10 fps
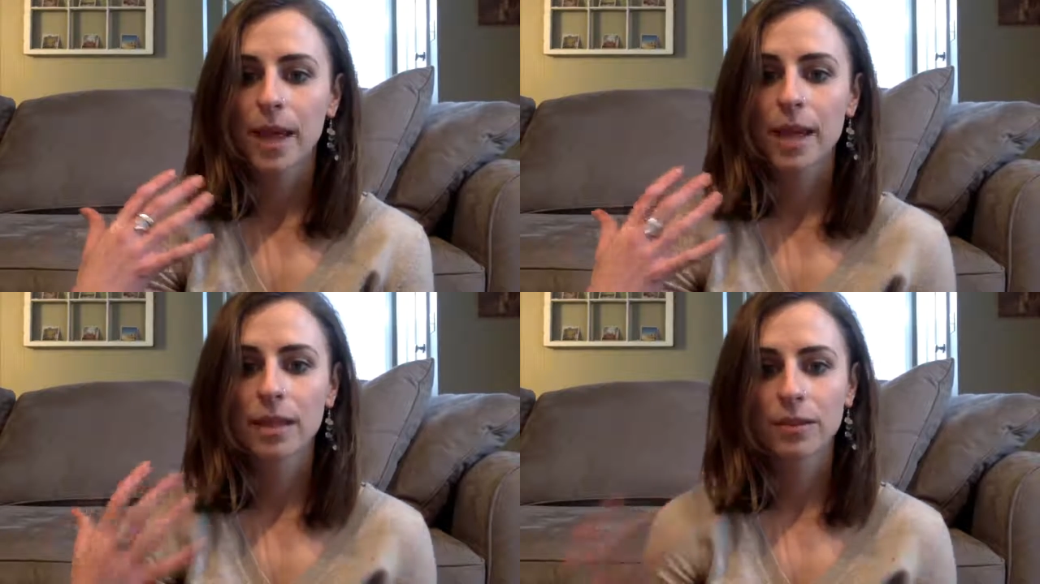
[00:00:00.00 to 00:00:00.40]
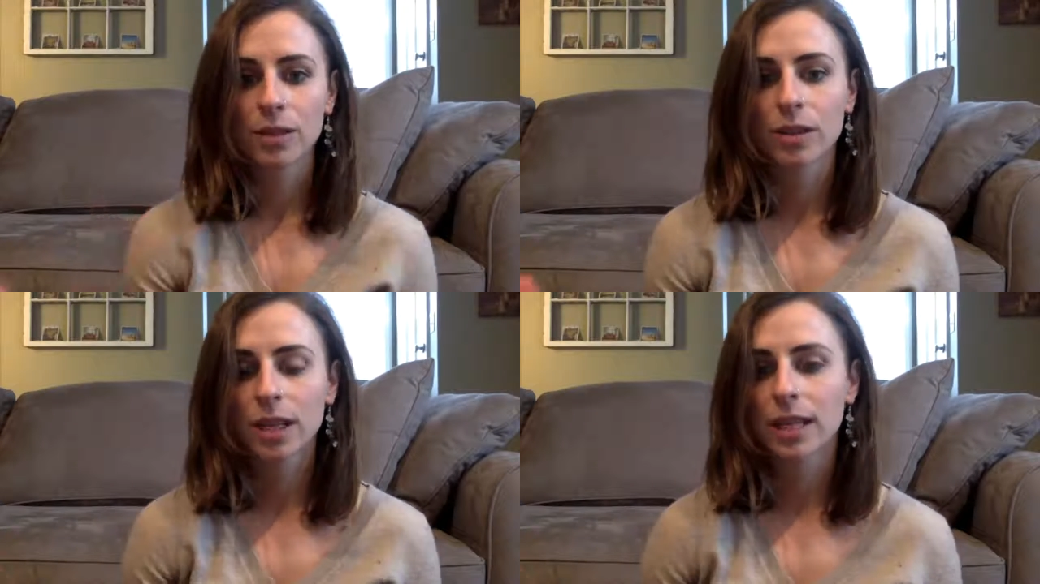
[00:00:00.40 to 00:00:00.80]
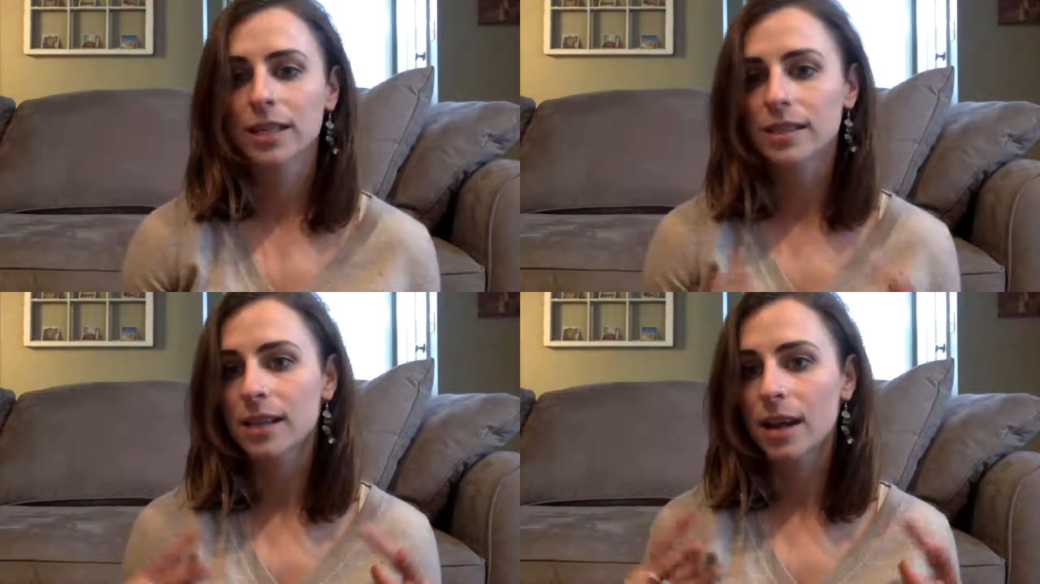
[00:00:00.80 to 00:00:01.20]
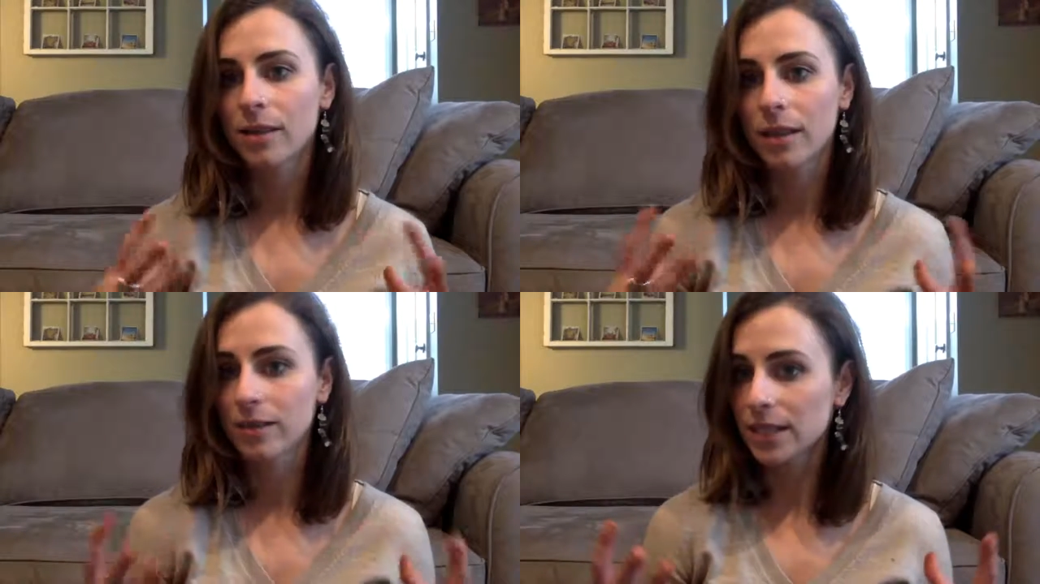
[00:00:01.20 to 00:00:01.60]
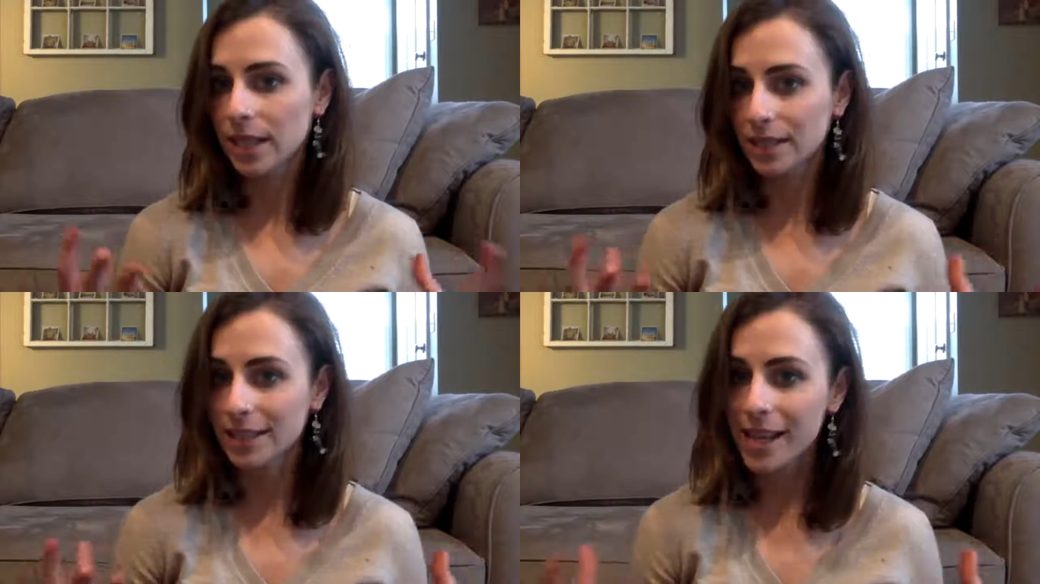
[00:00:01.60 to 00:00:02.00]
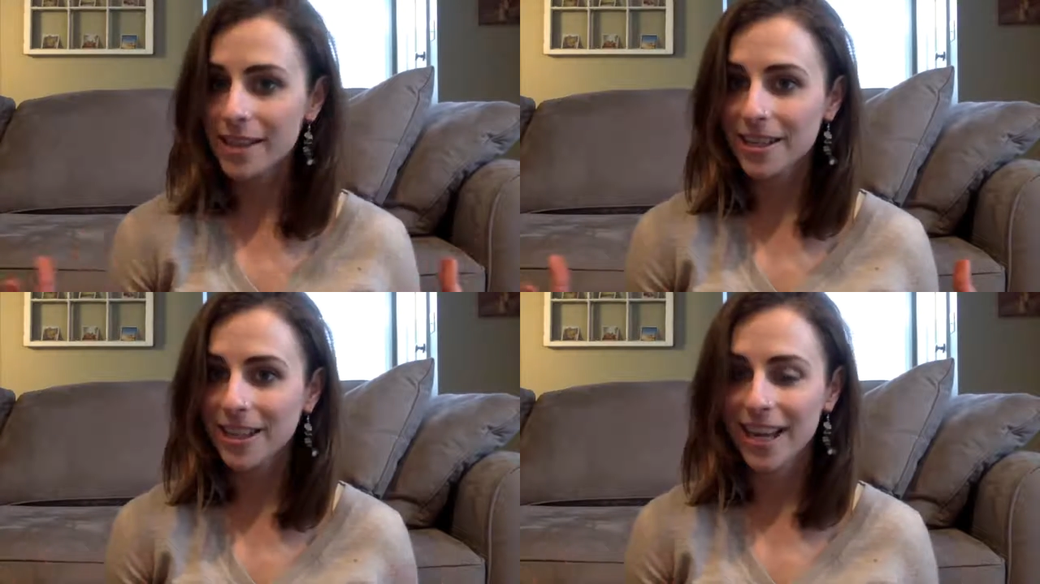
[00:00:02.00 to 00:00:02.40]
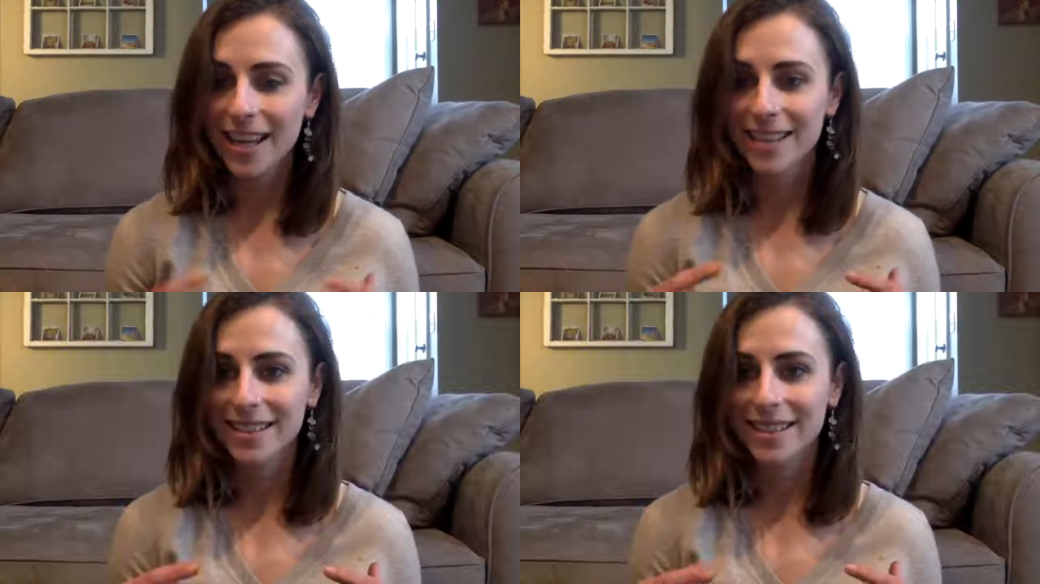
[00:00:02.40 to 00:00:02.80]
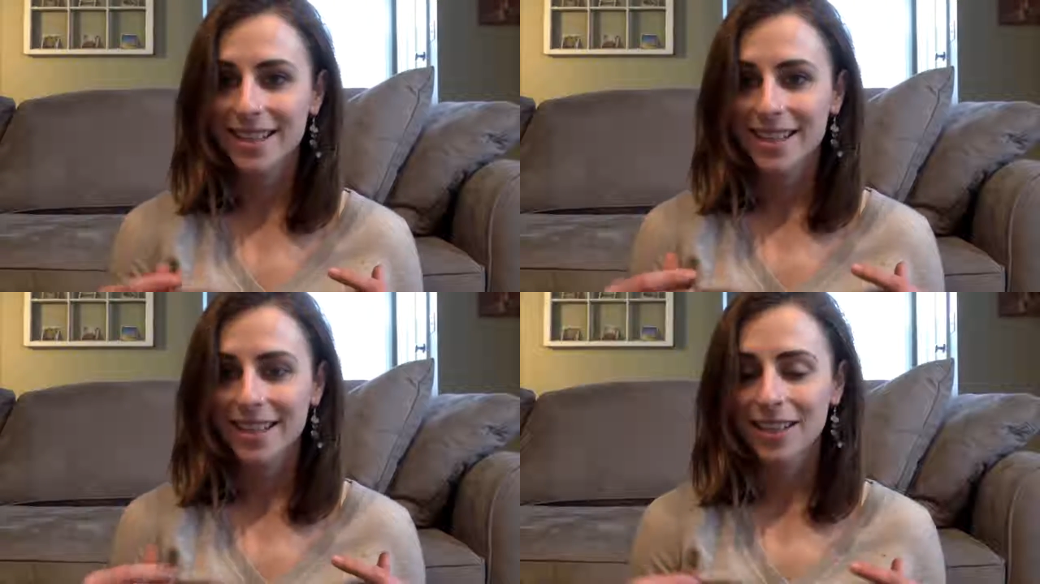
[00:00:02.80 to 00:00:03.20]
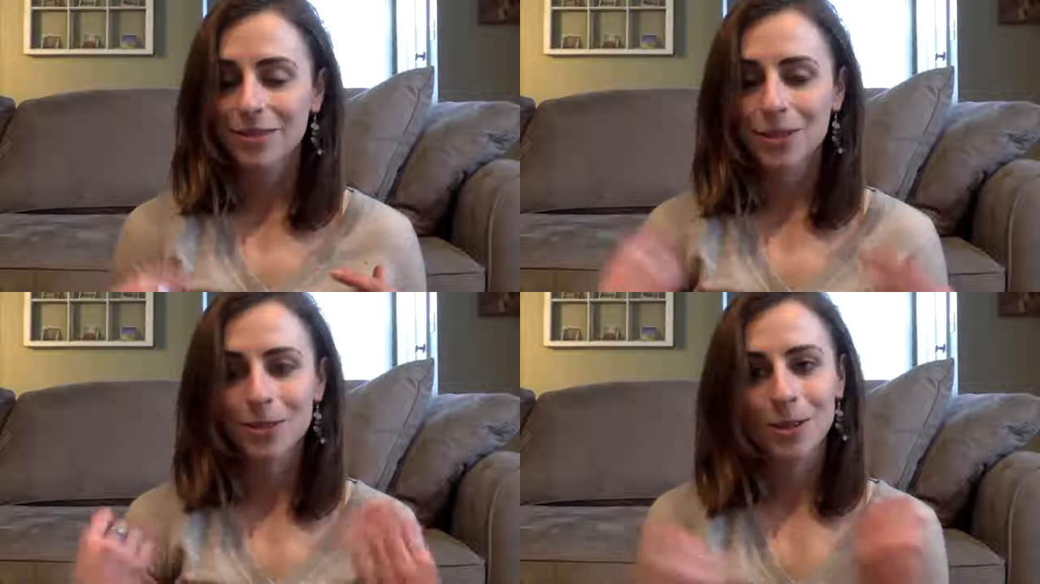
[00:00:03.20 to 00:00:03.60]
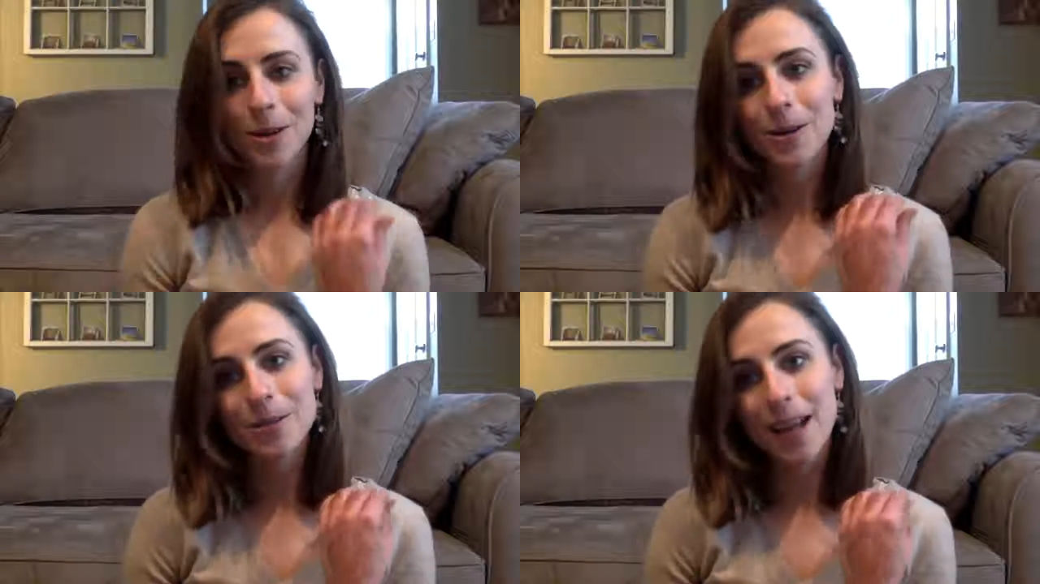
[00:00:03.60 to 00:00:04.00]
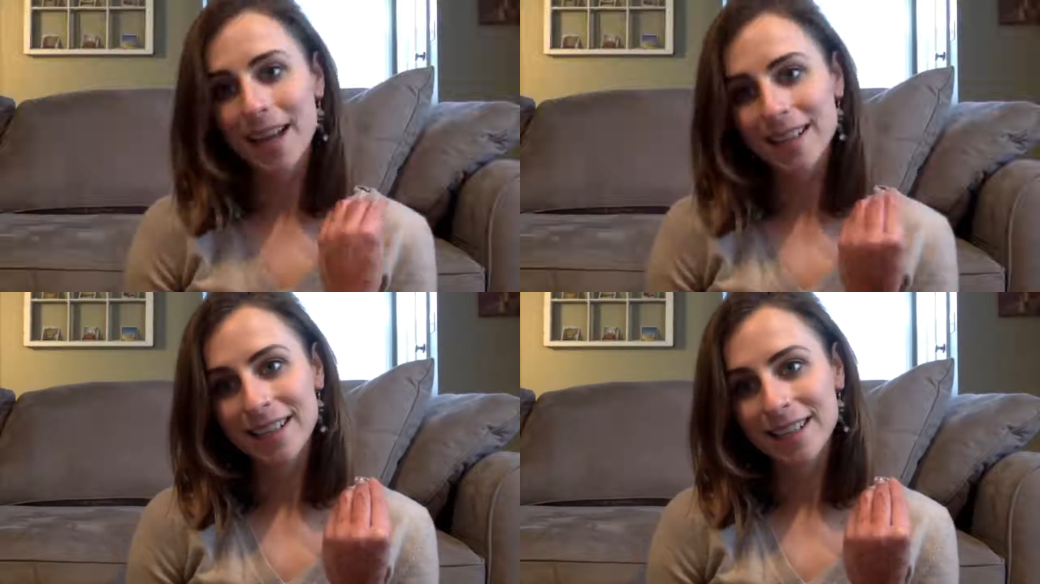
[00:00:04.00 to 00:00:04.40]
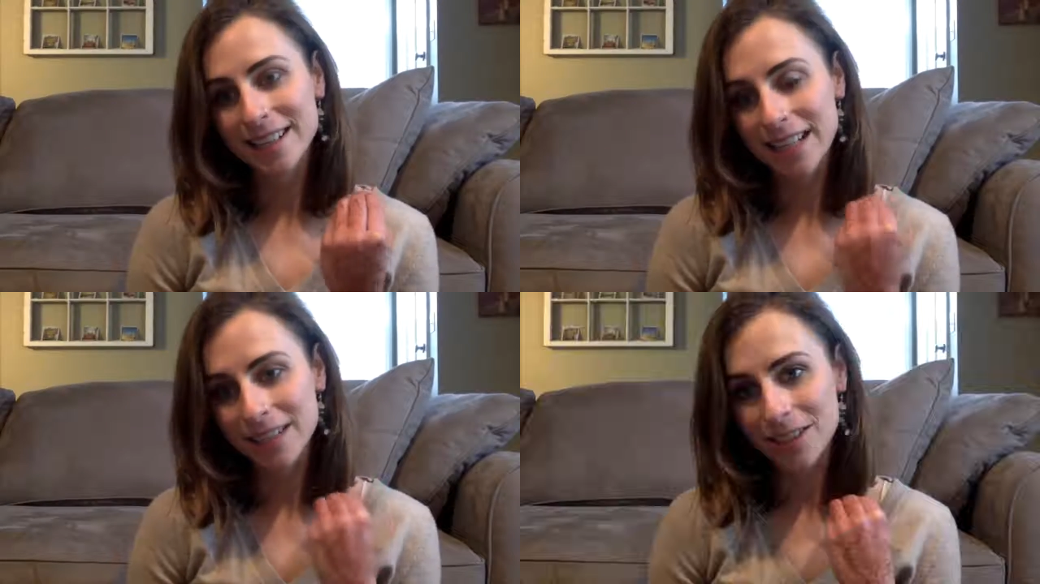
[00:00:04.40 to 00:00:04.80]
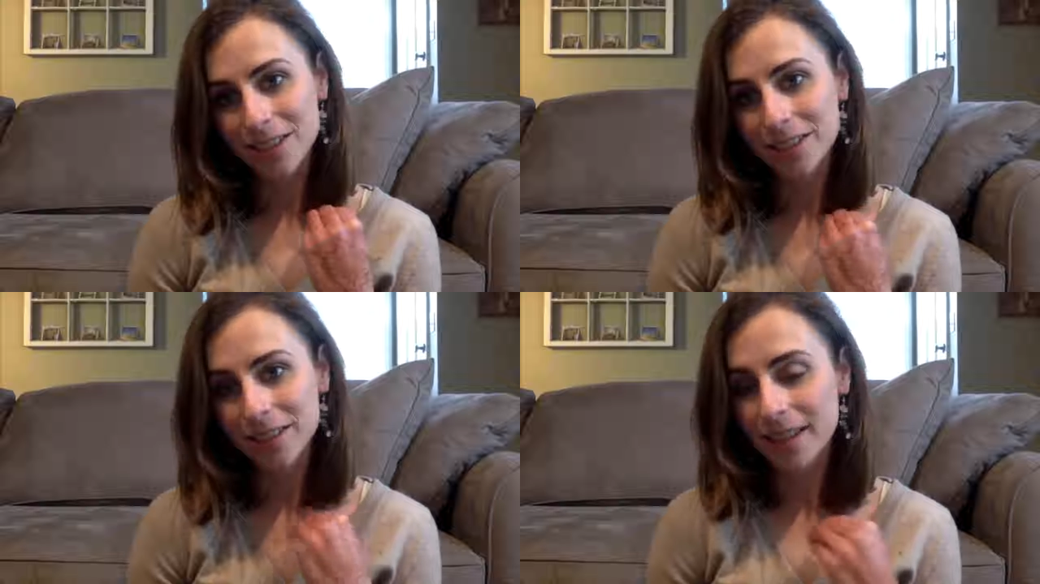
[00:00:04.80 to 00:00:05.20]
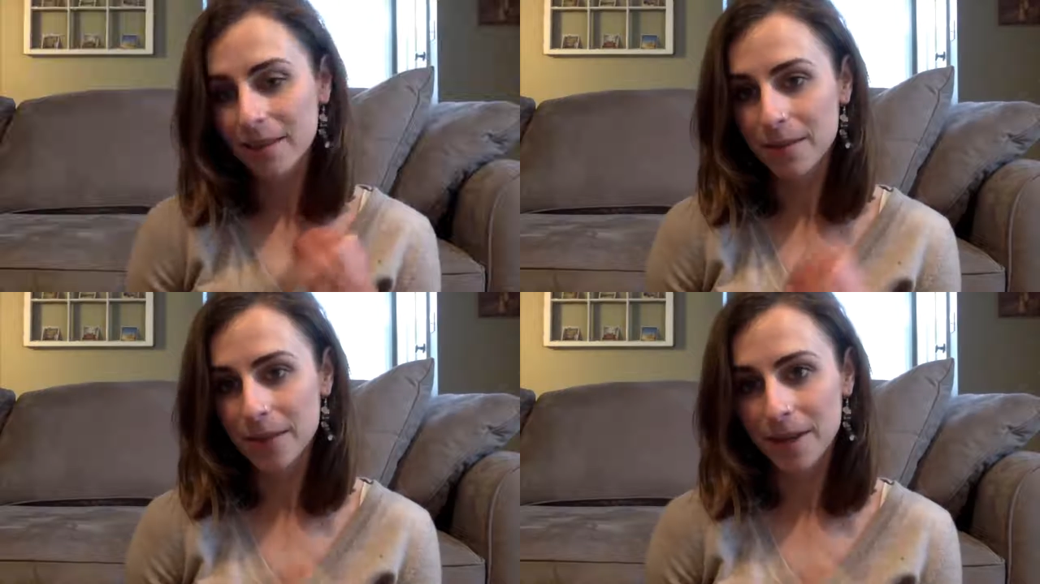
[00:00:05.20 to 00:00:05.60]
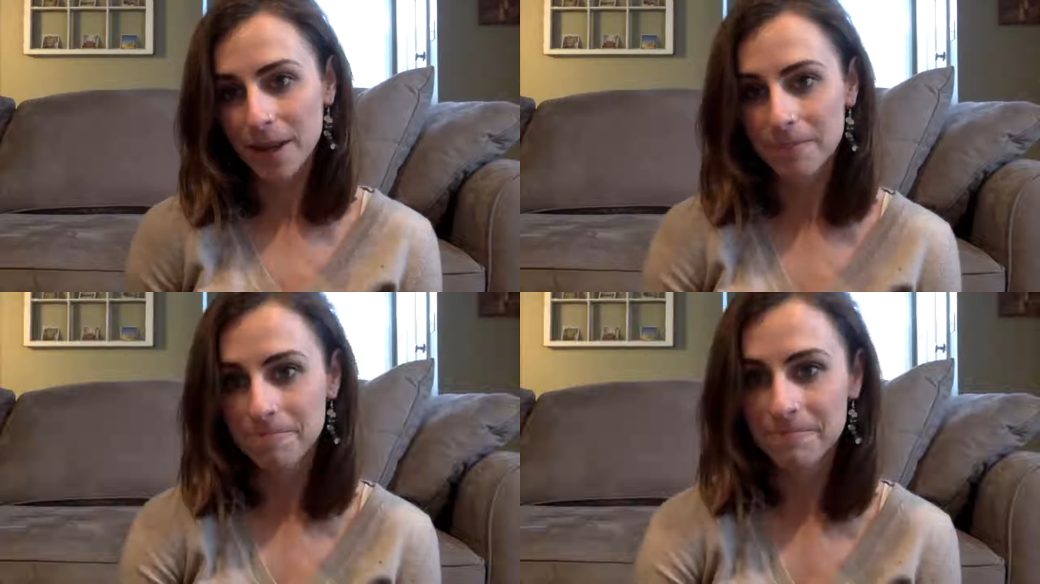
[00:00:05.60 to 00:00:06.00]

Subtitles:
Any of you ladies, I would love to get together and give you your own henna tattoo. That would be great.